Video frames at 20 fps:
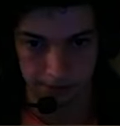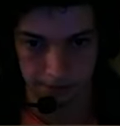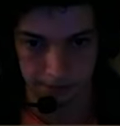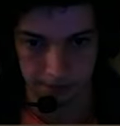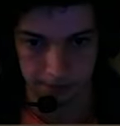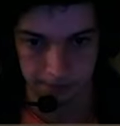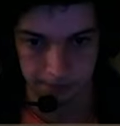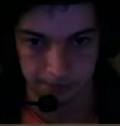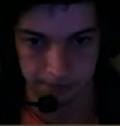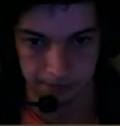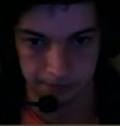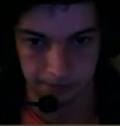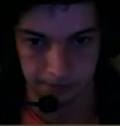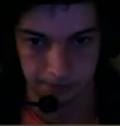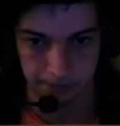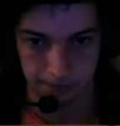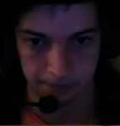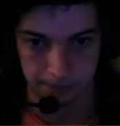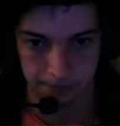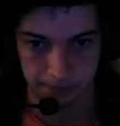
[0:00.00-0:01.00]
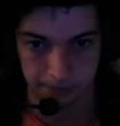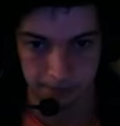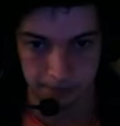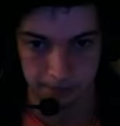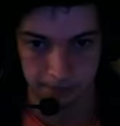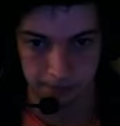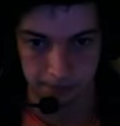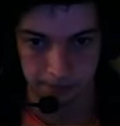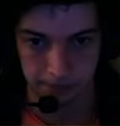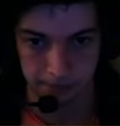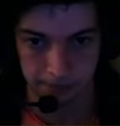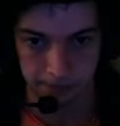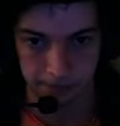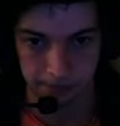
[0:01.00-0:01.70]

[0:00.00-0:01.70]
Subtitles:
Nobody speaks.